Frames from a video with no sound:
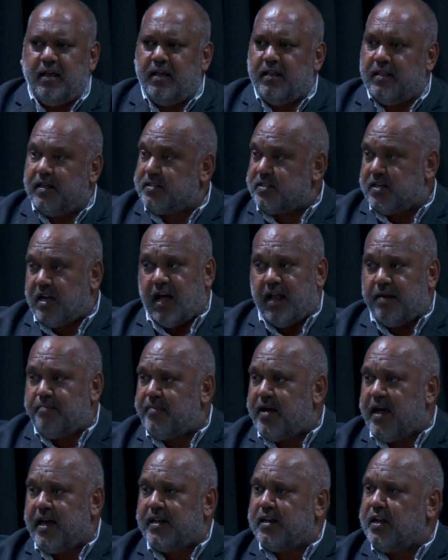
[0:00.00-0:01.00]
the child
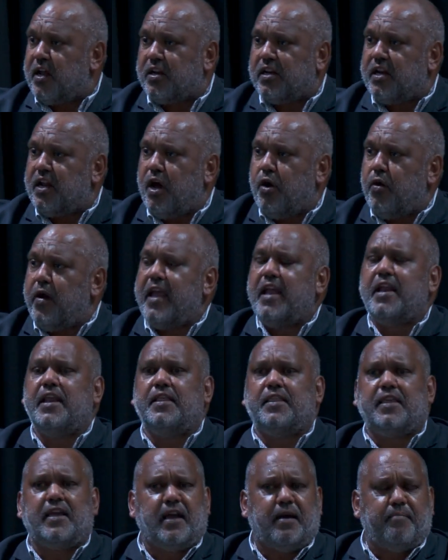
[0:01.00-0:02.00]
might not know
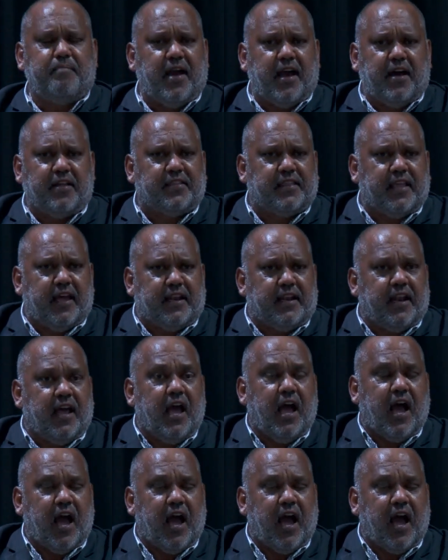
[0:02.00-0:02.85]
anything about that